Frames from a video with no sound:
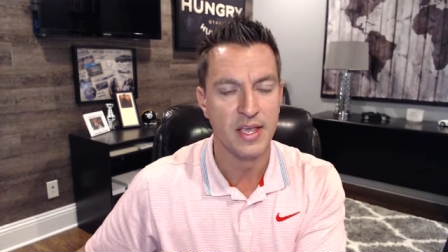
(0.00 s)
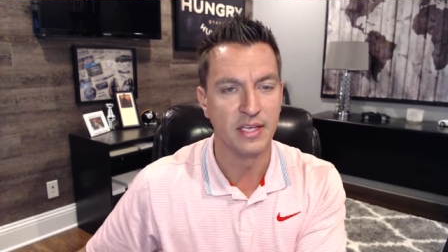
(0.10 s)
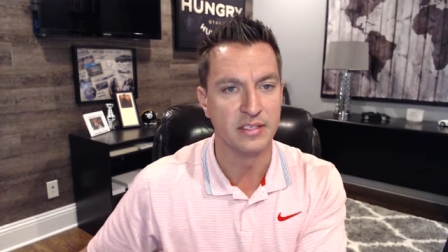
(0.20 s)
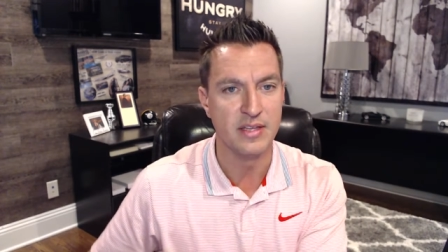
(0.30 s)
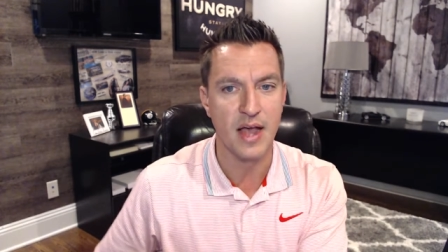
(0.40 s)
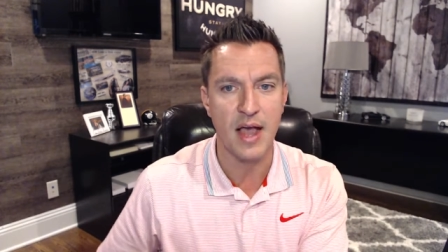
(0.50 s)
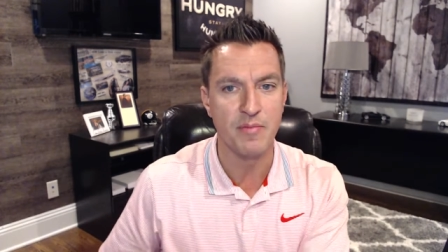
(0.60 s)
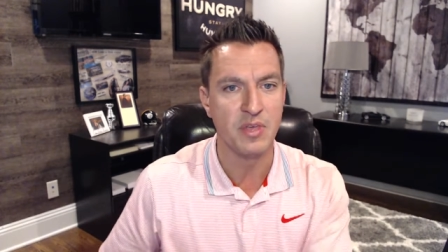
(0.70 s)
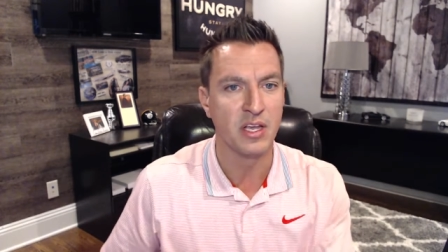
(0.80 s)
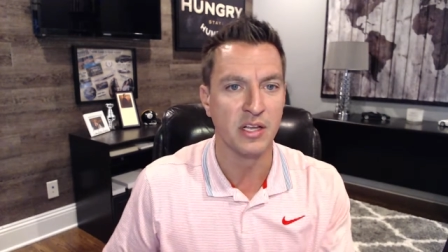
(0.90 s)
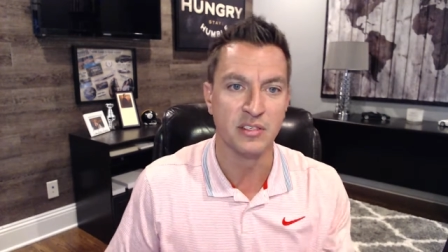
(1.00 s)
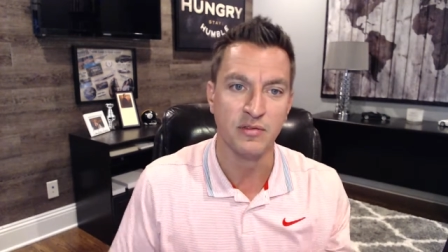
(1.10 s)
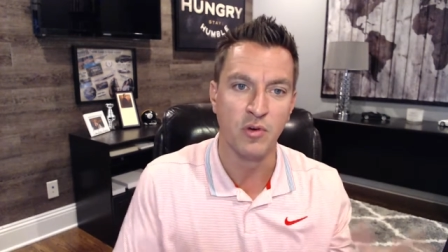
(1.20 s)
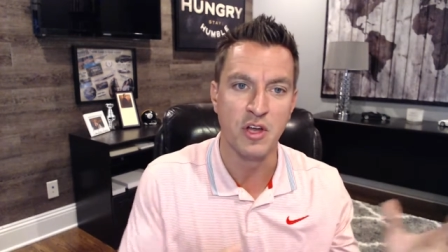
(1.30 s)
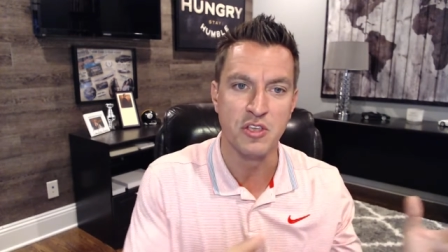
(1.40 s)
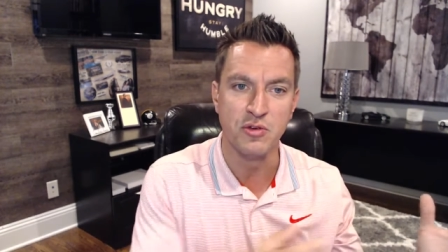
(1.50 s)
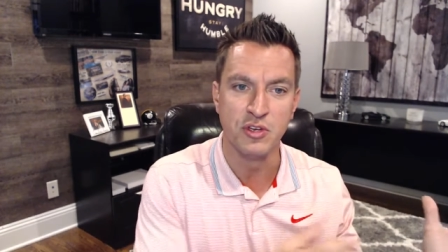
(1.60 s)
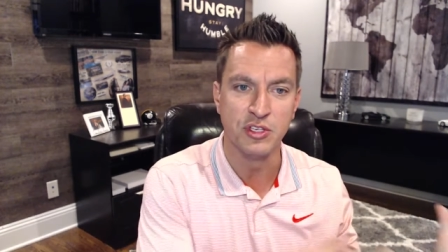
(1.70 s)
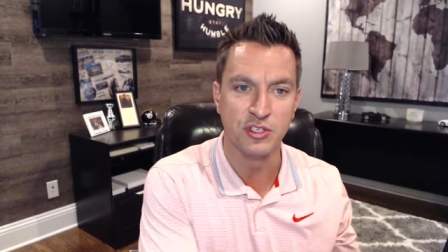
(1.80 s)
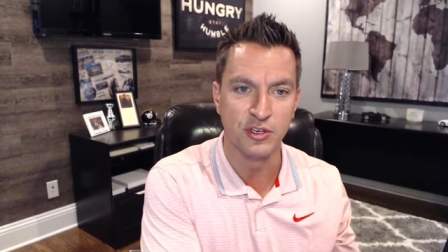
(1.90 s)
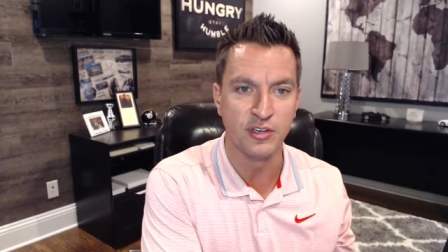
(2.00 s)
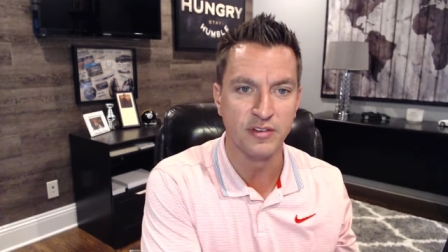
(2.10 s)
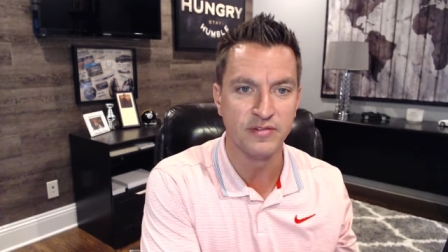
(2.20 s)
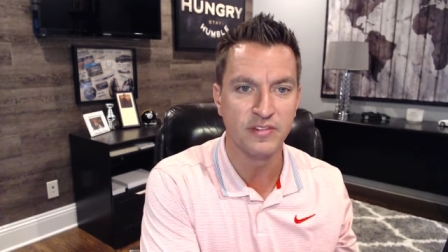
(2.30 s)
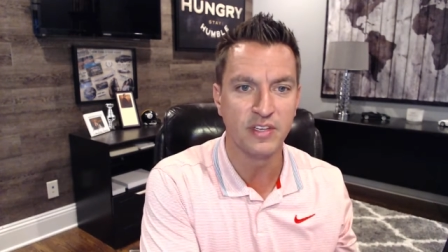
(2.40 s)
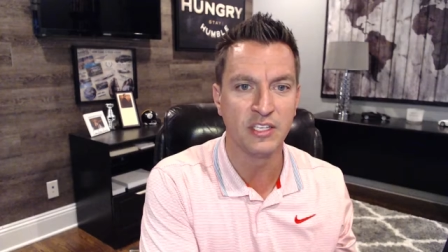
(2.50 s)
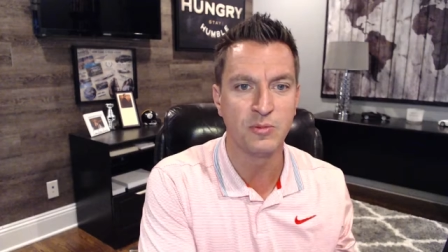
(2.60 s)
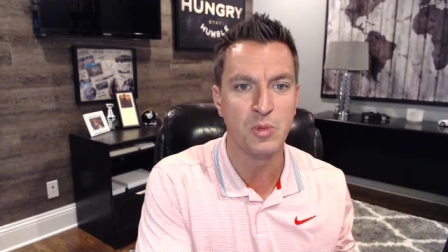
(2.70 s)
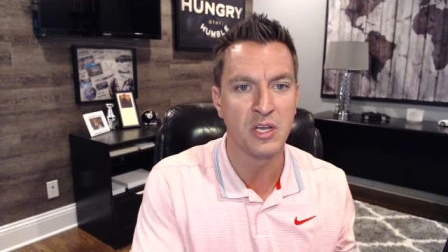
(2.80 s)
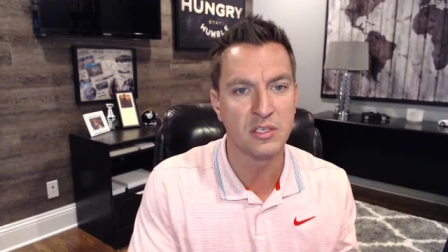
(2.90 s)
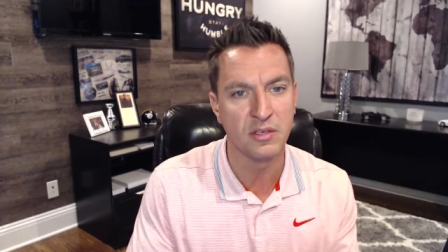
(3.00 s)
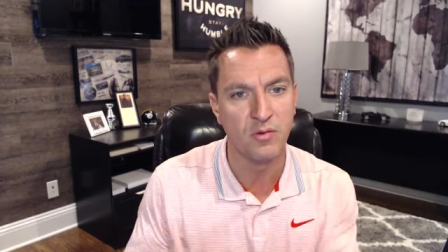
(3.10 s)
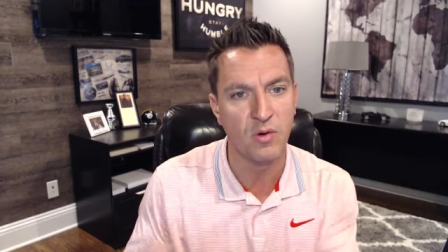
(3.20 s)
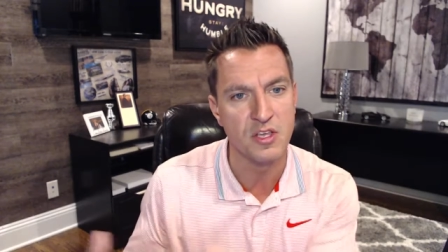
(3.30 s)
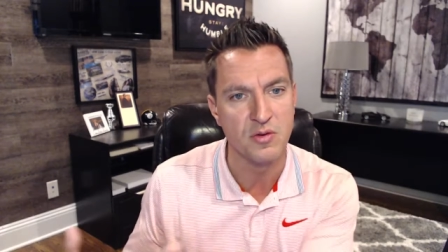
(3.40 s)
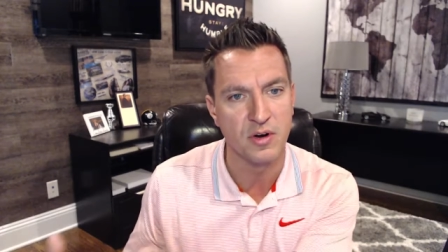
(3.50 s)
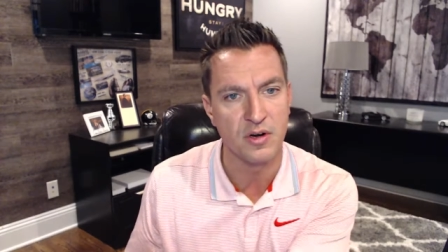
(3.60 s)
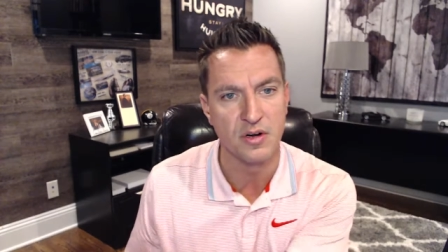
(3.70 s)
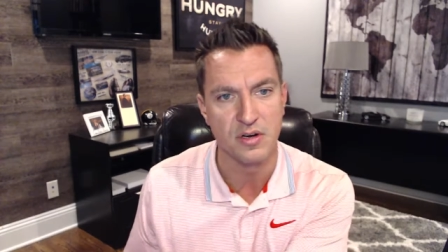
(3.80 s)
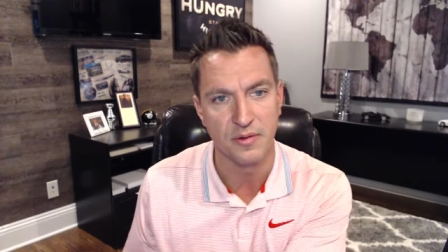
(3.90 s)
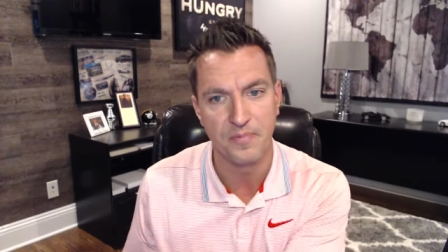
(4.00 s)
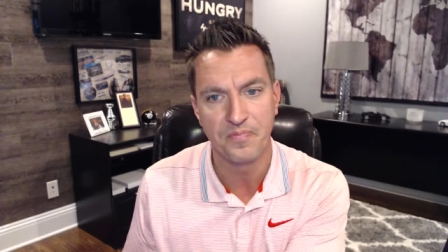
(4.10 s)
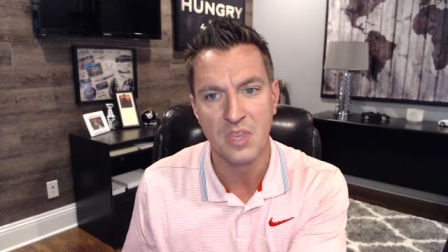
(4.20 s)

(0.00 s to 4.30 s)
is not because of what you deserve, it's because of what you earn.